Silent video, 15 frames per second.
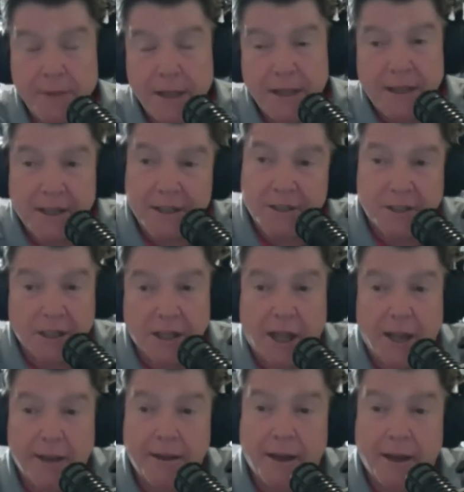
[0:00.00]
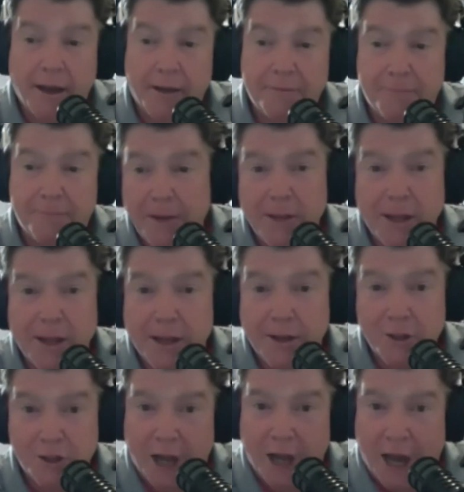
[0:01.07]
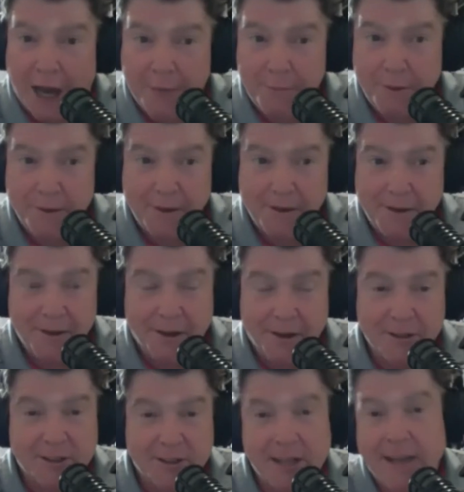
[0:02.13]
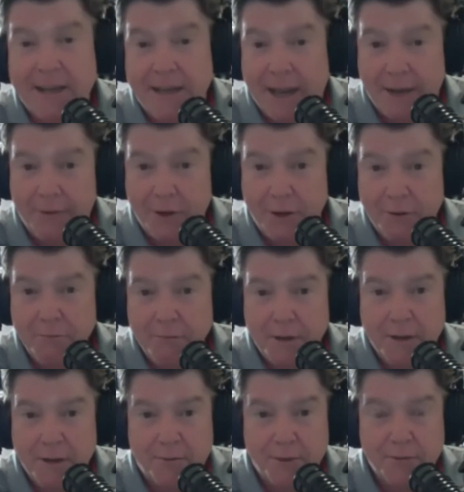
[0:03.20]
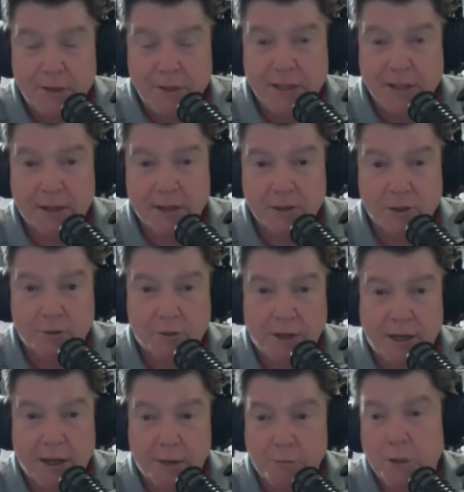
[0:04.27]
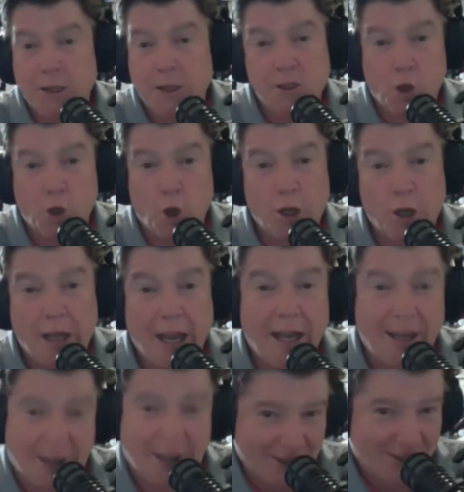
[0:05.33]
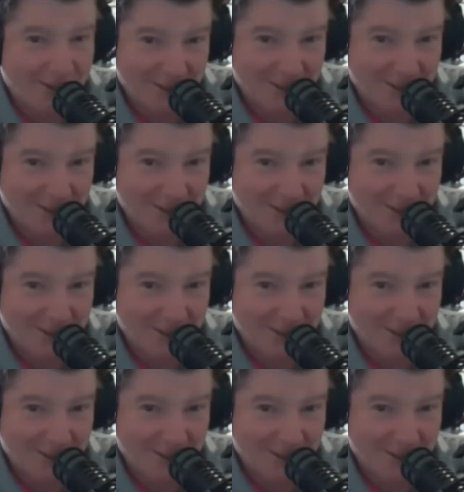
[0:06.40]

until I finally got a job on 2nd Avenue and 52nd Street at a place called Kennedy's.